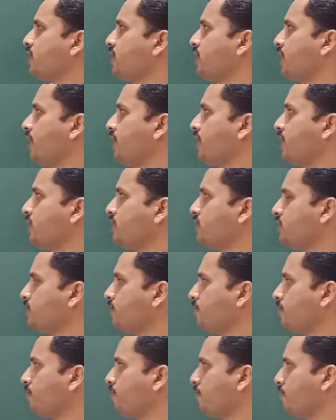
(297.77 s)
energy
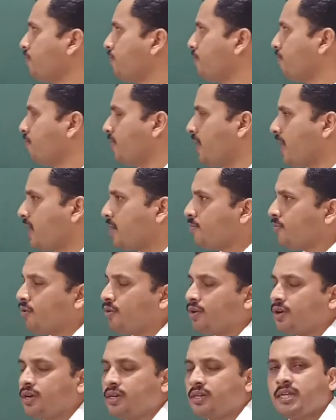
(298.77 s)
black
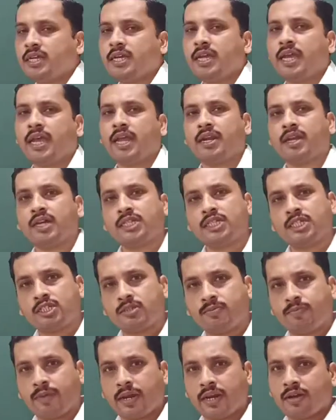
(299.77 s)
body energy
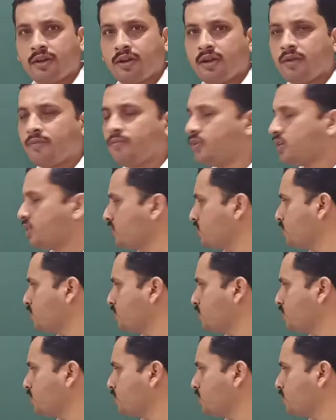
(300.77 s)
spectrum maximum, which is